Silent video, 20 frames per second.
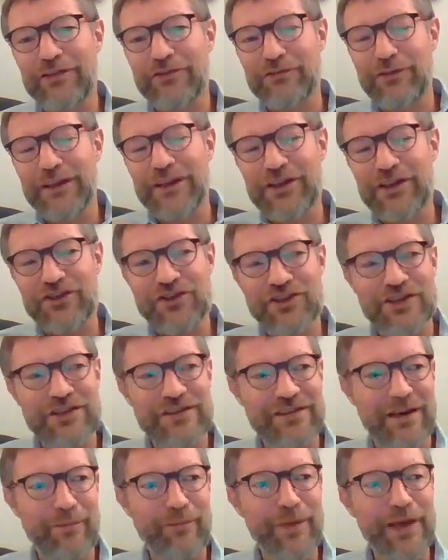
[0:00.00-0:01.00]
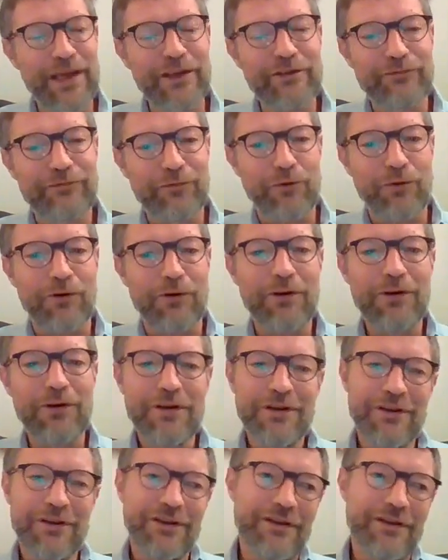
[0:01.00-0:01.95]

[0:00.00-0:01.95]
strategies are made for